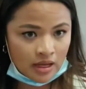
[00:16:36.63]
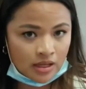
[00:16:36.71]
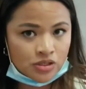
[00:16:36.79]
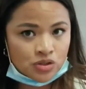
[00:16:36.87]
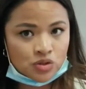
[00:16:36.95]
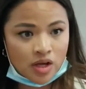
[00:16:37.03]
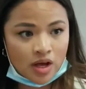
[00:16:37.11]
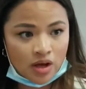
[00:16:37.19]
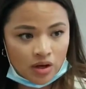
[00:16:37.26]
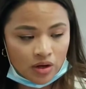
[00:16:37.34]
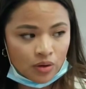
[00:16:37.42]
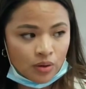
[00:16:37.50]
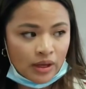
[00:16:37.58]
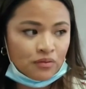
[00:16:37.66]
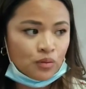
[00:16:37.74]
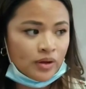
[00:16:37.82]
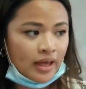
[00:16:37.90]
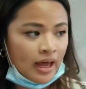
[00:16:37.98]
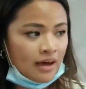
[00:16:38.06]
So if we
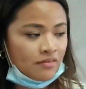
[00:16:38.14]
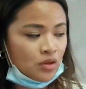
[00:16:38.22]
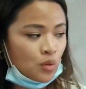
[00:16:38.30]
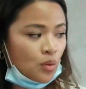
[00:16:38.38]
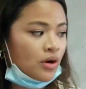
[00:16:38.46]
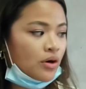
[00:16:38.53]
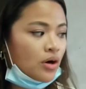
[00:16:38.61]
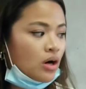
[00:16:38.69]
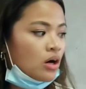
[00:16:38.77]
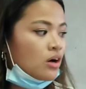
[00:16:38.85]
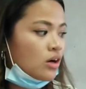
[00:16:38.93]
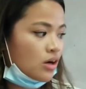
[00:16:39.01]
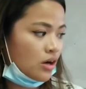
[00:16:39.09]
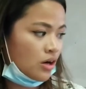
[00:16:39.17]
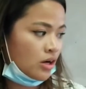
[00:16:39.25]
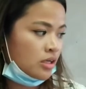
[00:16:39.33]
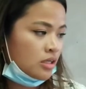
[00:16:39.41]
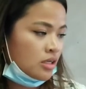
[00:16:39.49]
have the word her,